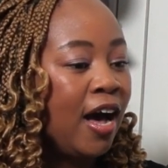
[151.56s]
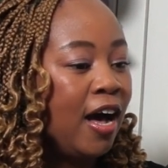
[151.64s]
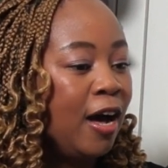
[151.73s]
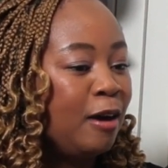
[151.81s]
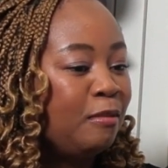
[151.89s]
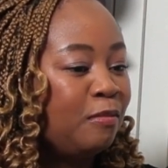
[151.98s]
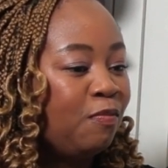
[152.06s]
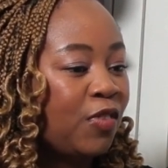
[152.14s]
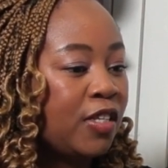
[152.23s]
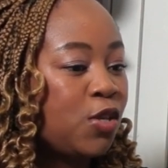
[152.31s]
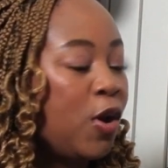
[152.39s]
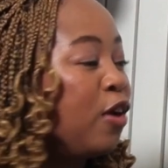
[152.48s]

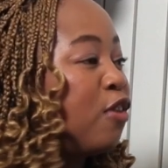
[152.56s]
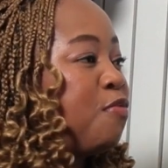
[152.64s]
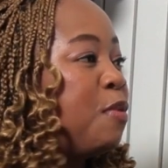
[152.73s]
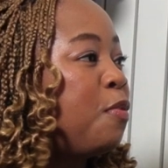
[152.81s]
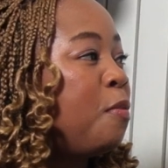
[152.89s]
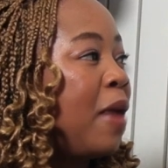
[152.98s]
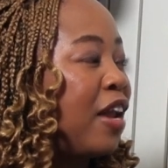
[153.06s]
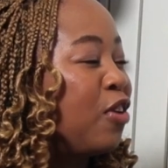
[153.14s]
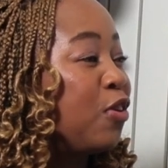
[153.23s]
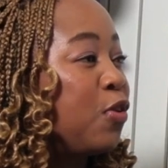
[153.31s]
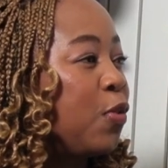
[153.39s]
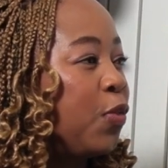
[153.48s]
So a lot of people might
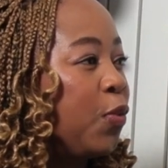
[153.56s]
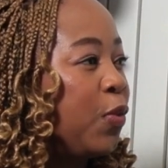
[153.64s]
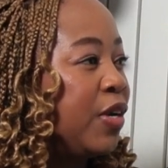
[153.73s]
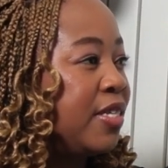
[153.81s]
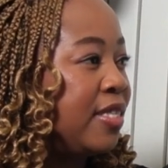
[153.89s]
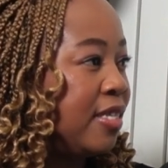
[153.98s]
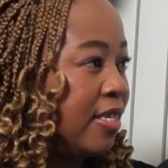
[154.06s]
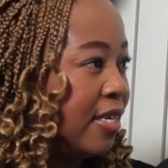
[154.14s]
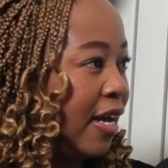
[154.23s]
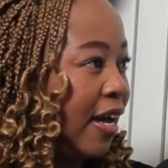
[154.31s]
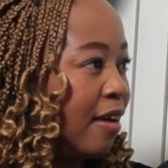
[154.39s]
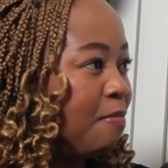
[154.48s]
not know the word
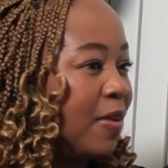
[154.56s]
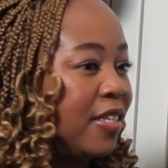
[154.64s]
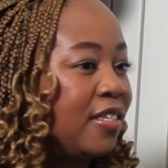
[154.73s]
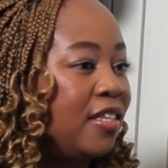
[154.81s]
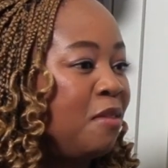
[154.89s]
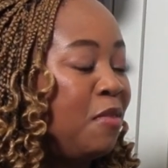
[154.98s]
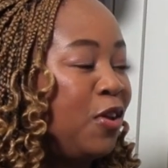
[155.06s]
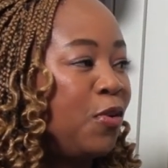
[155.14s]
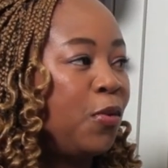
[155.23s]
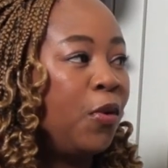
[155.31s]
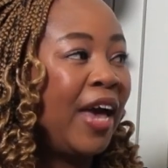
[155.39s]
Zeda, but they may know